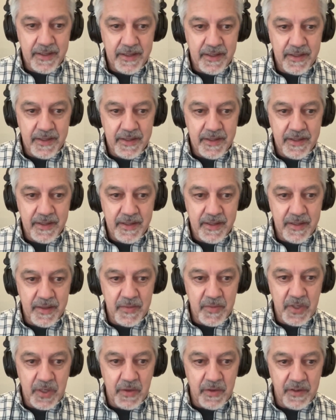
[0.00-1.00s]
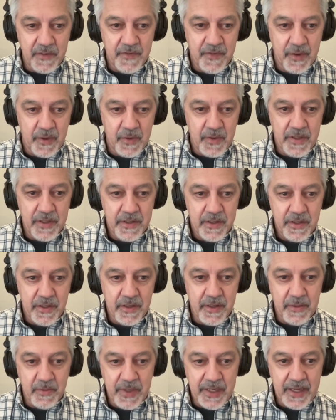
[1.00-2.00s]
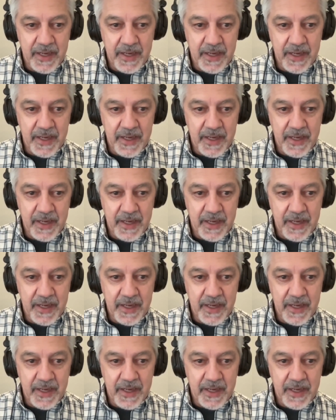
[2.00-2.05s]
this system going forward so that we